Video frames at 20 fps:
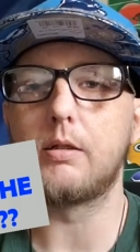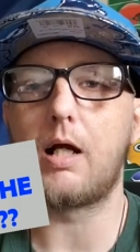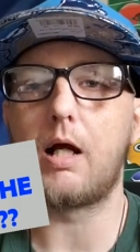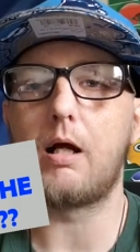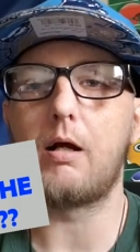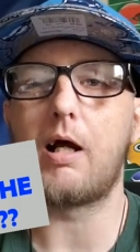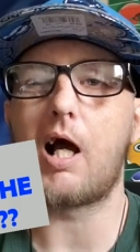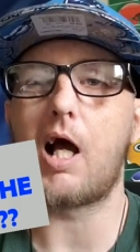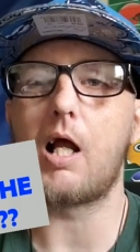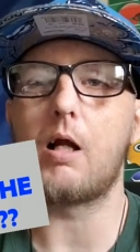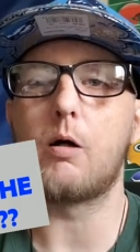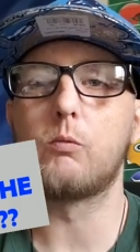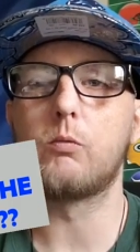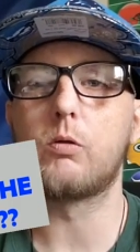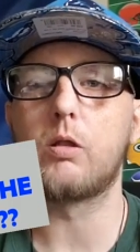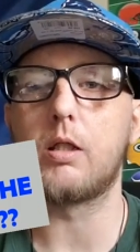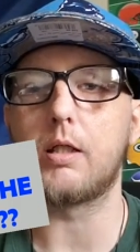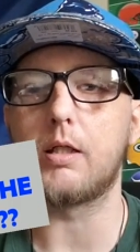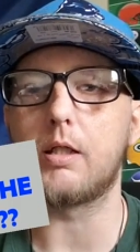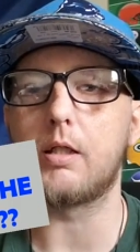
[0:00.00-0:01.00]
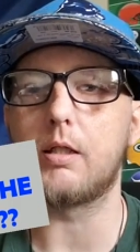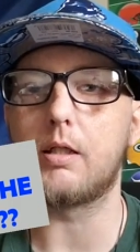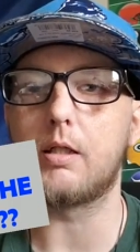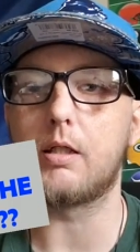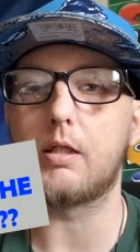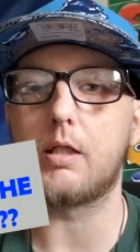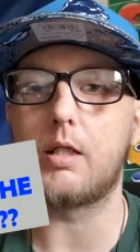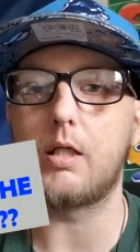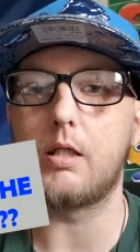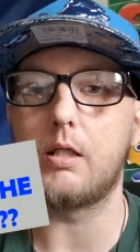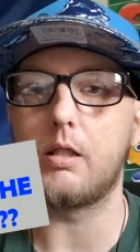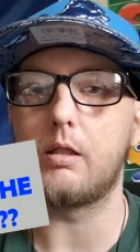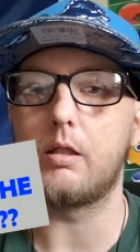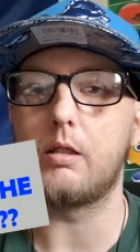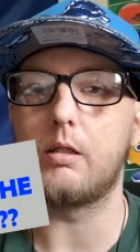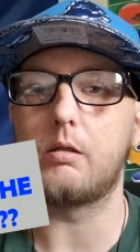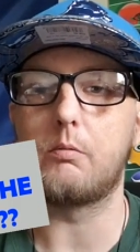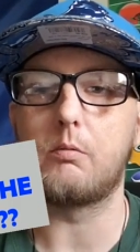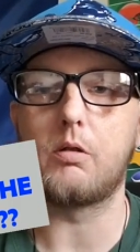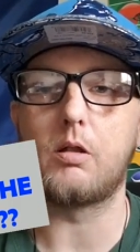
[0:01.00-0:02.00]
I don't think
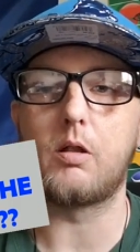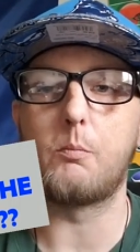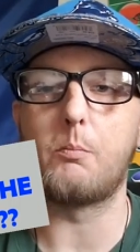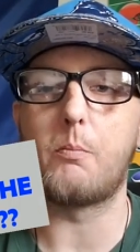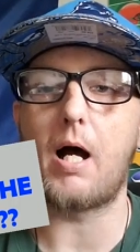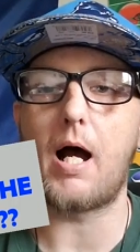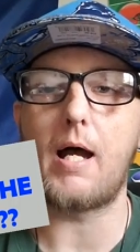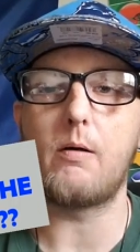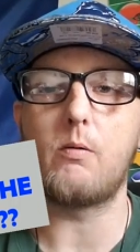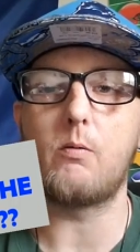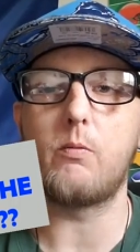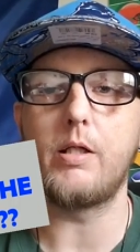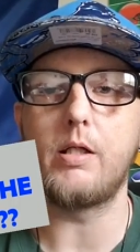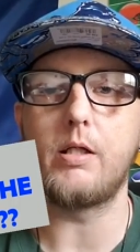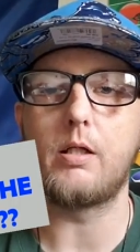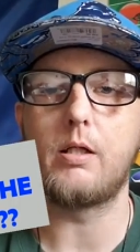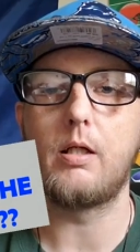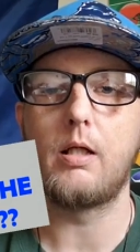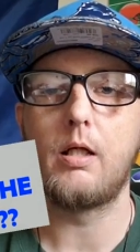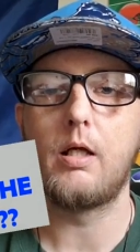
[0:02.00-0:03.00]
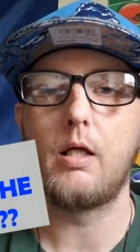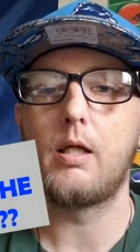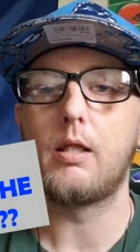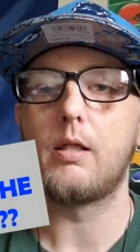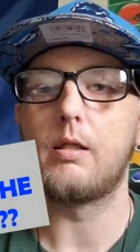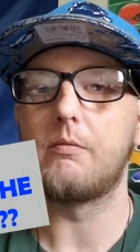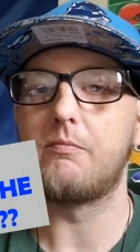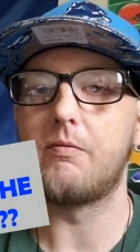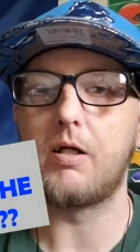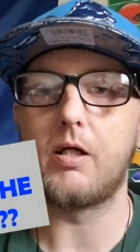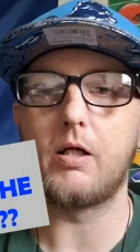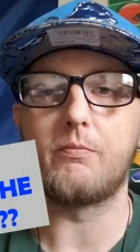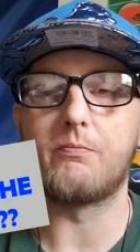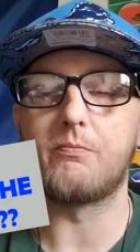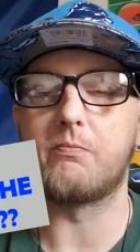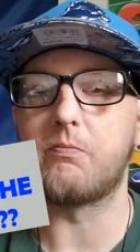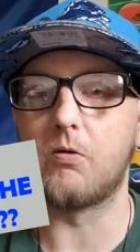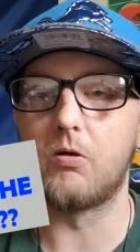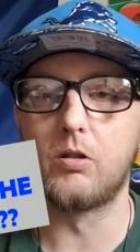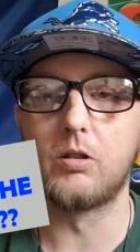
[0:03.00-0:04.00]
getting the bye week, the very
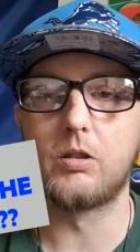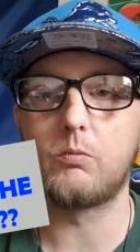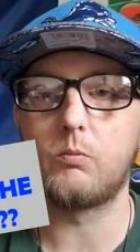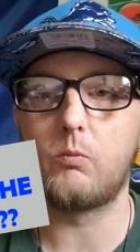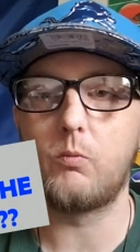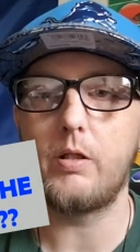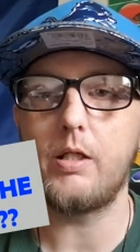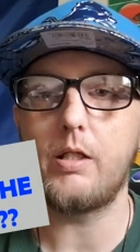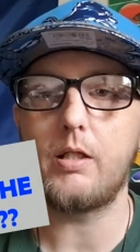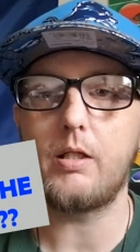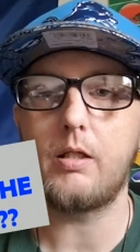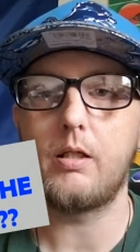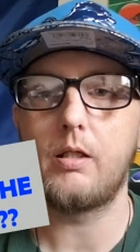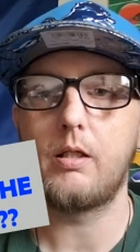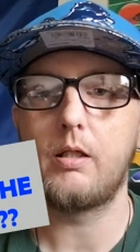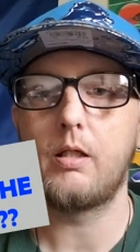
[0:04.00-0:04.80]
first week